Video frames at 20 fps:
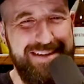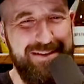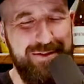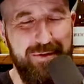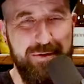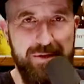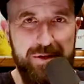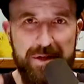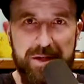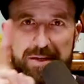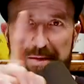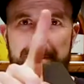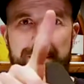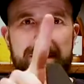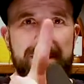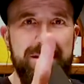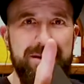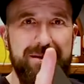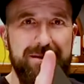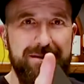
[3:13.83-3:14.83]
Don't judge
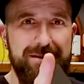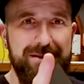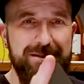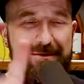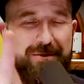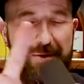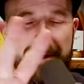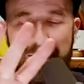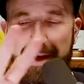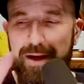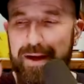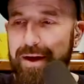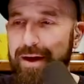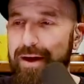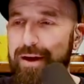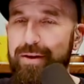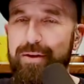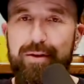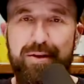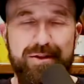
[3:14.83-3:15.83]
me. It's okay.
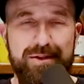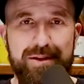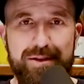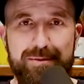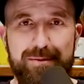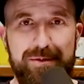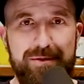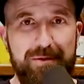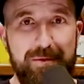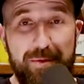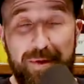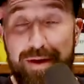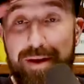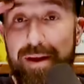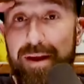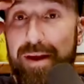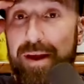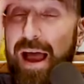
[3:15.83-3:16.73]
You can judge me if you want.